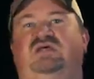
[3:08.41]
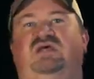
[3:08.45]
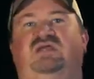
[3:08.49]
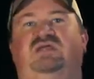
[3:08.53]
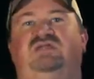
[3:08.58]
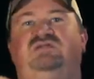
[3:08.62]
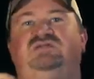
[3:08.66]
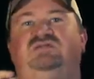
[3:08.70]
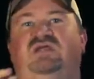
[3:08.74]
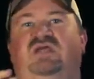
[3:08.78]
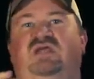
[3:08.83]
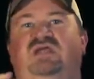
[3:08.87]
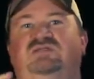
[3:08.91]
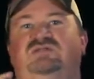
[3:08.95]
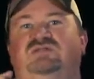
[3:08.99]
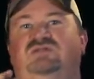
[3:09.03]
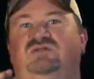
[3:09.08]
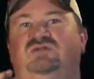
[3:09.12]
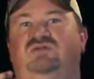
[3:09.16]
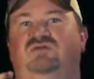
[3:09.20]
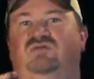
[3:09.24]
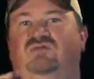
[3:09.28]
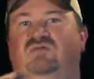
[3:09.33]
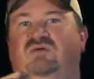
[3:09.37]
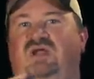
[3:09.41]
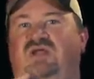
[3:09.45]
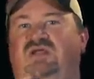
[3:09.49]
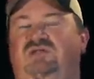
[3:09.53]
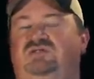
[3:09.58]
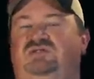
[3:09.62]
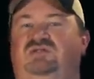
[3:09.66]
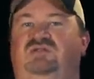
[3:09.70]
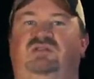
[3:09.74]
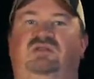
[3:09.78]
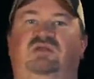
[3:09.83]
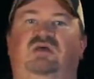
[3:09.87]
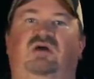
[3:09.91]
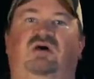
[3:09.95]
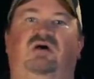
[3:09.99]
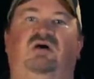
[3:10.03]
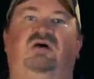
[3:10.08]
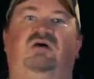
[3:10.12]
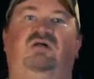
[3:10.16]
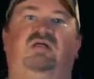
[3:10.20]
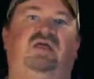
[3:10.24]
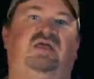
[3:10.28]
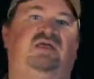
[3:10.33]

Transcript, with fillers: I can change the direction of the call